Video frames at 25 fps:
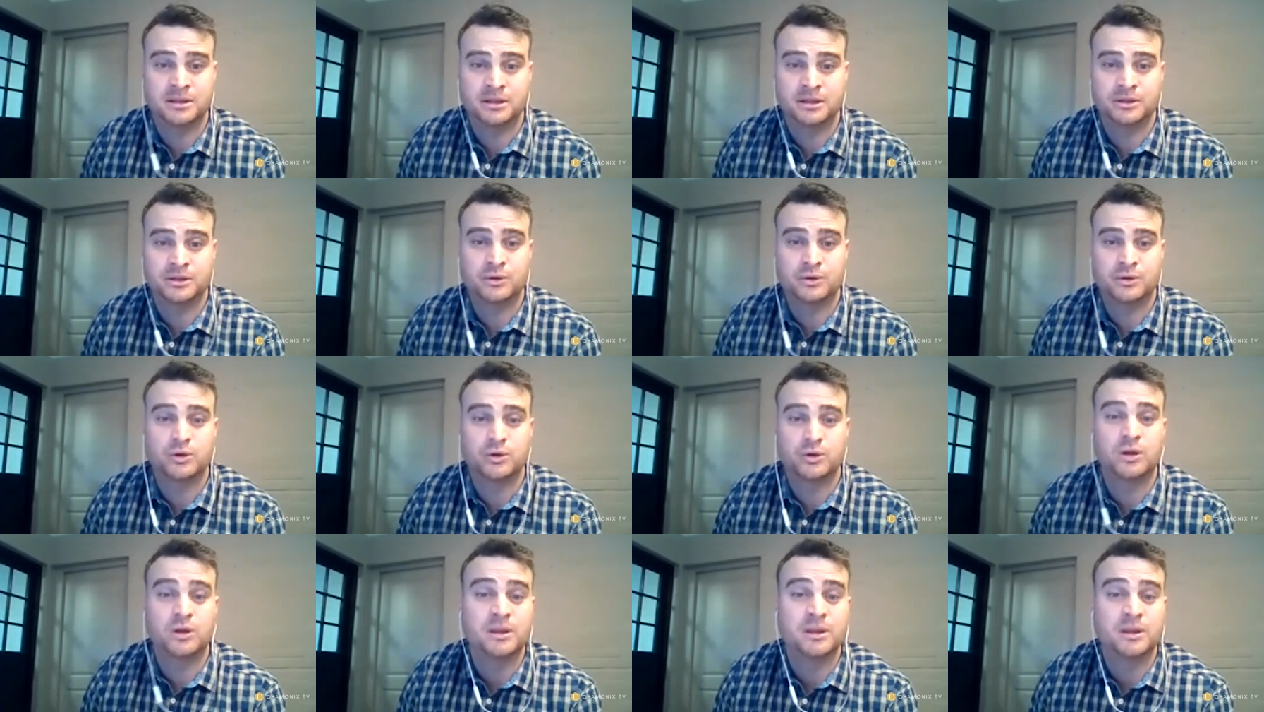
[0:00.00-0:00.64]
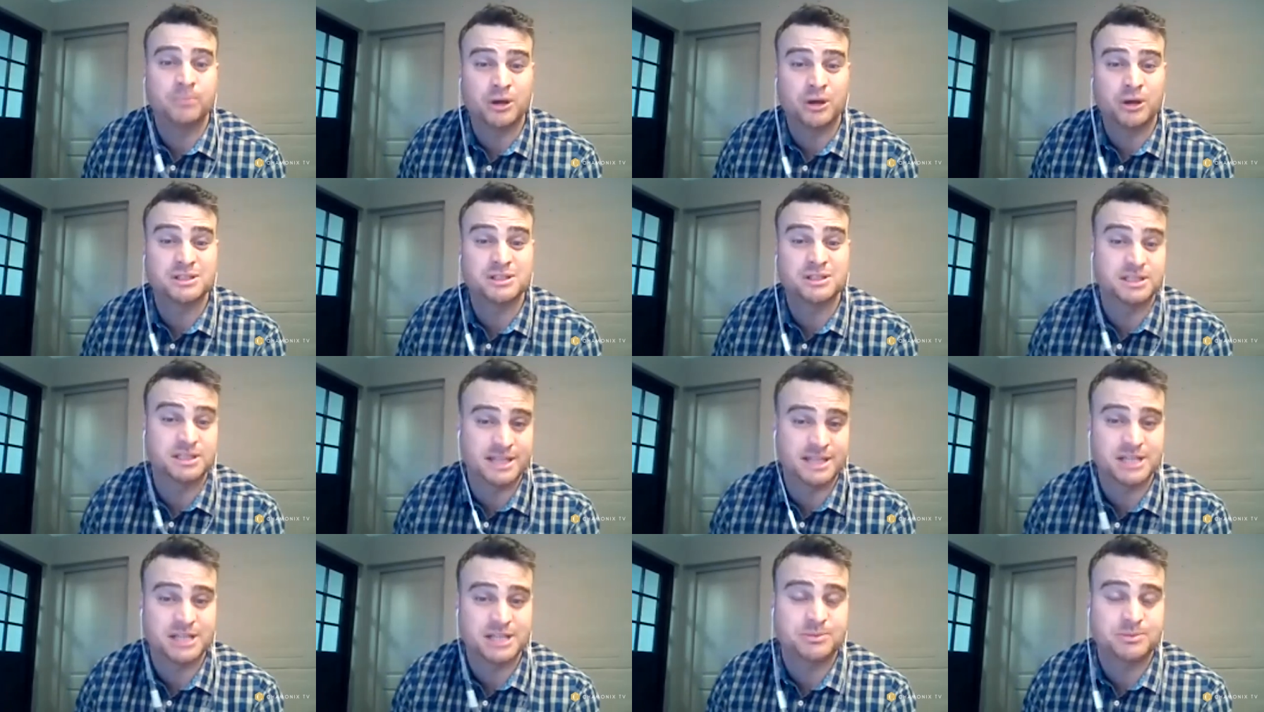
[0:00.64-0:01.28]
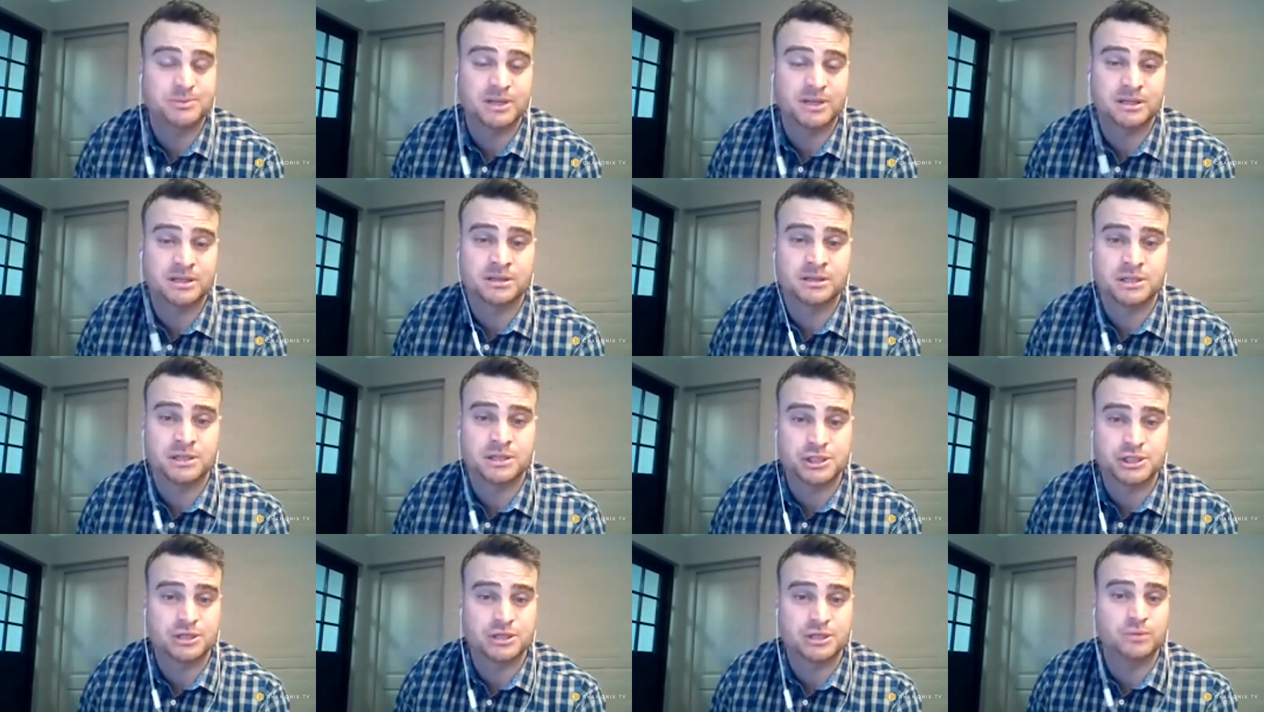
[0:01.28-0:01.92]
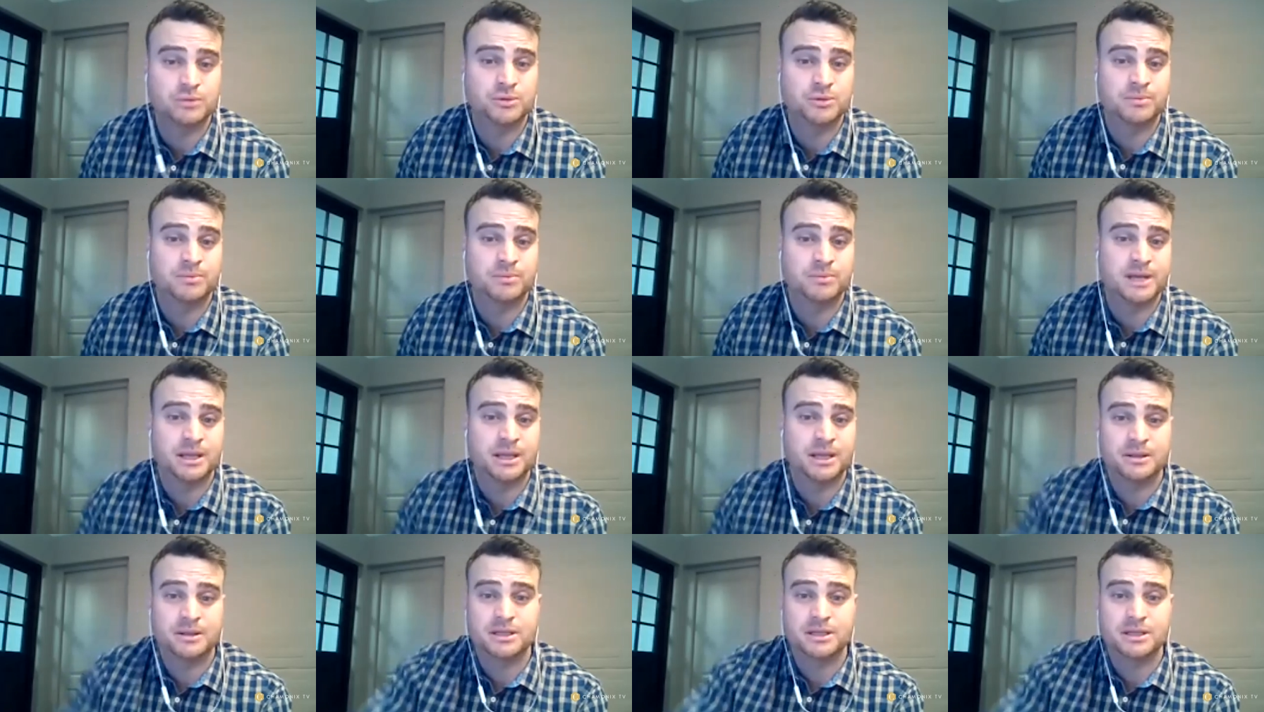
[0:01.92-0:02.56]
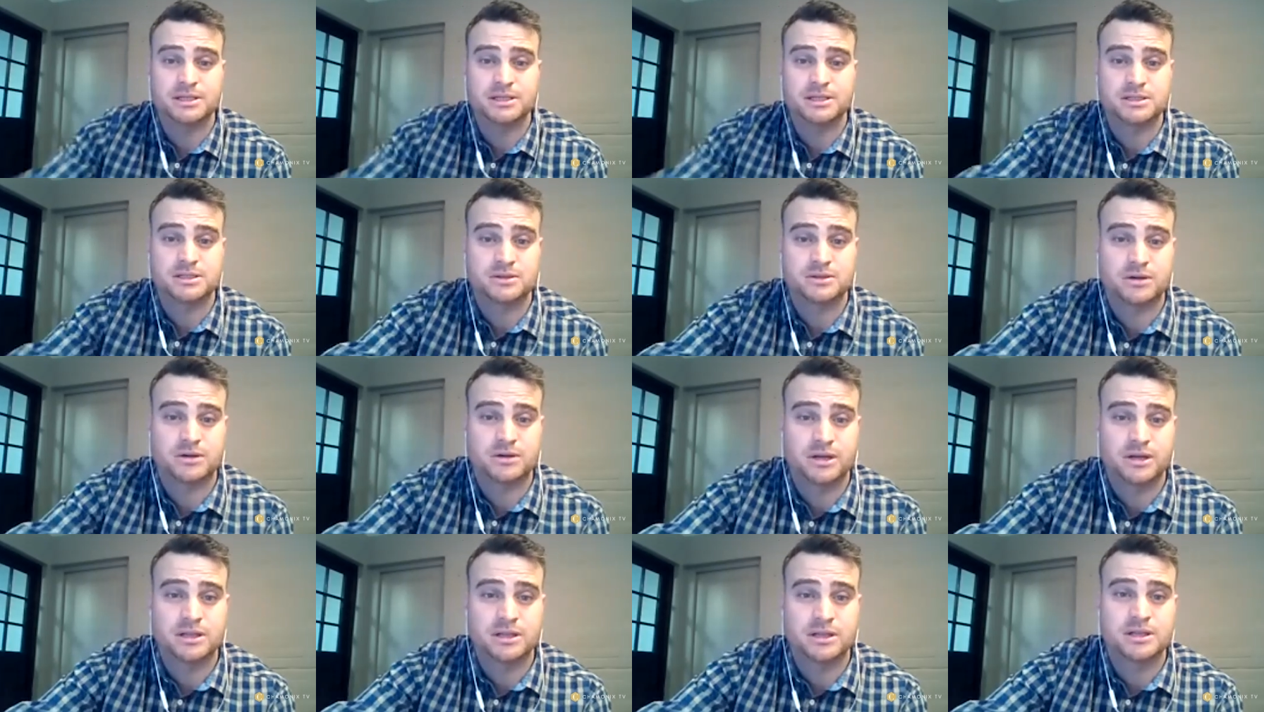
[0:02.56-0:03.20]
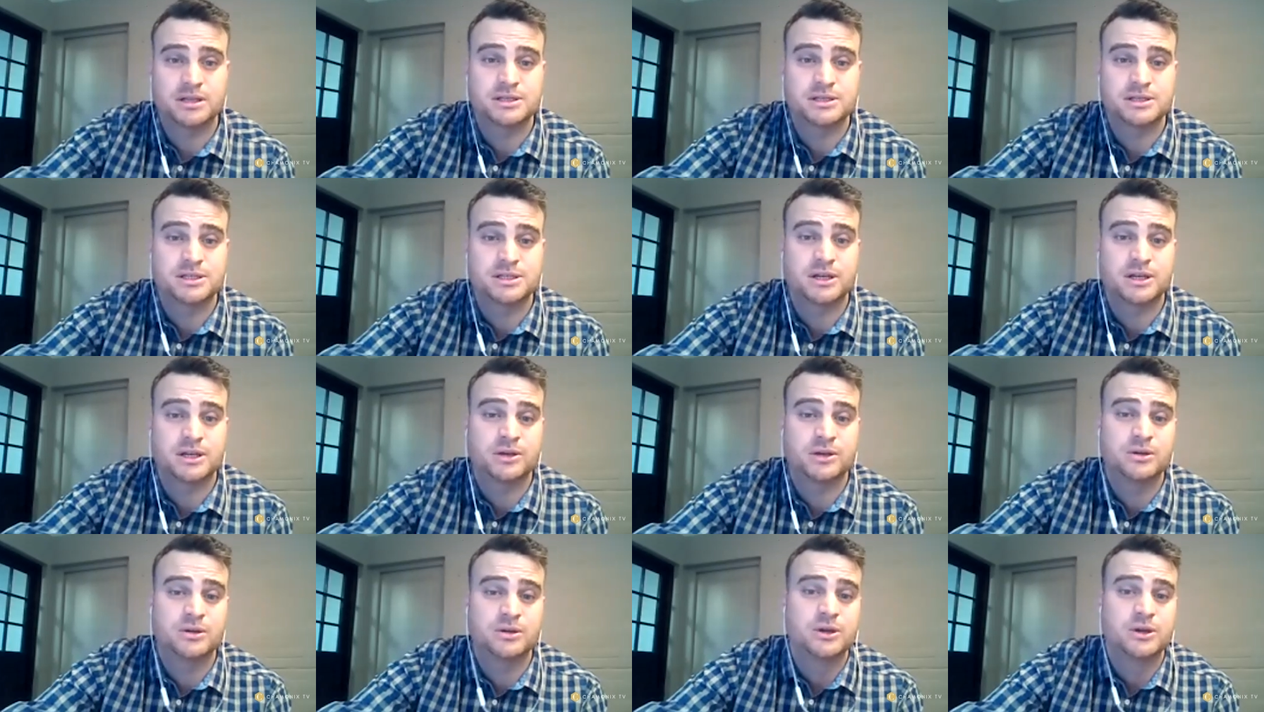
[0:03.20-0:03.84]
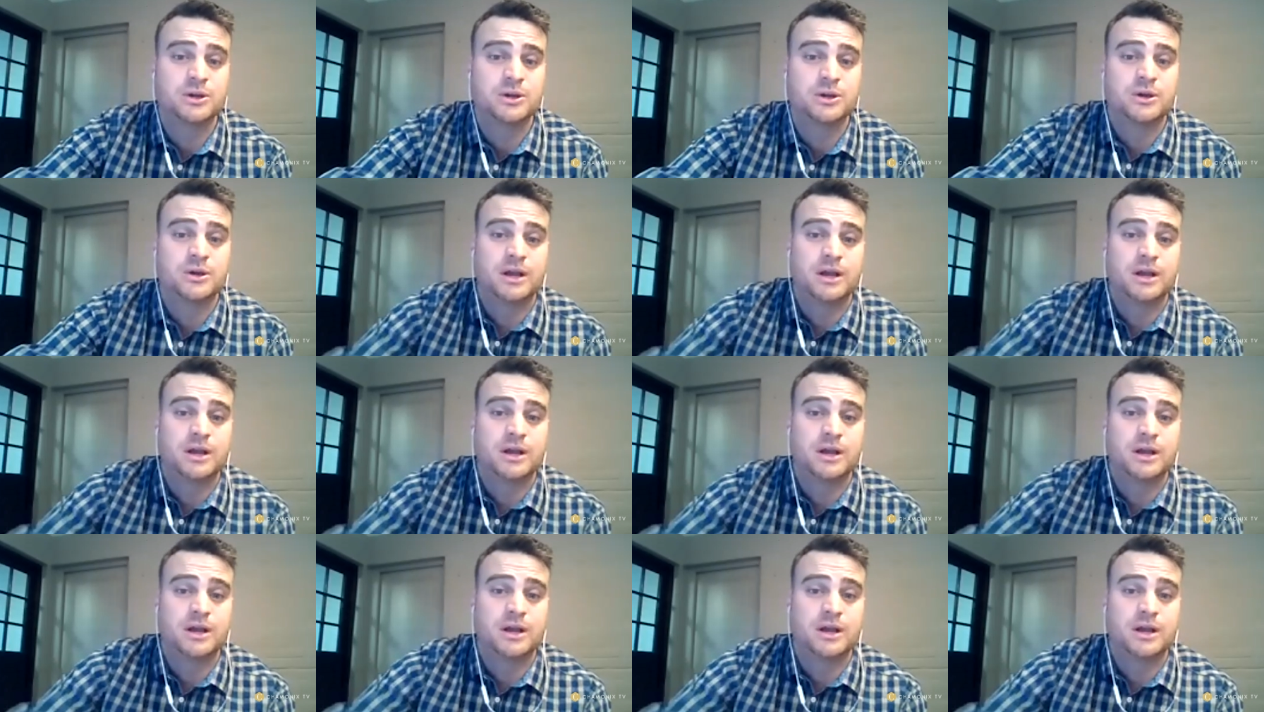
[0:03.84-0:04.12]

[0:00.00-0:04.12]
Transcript: the the role a master tax practitioner would play in this, right? Mm-hmm. So,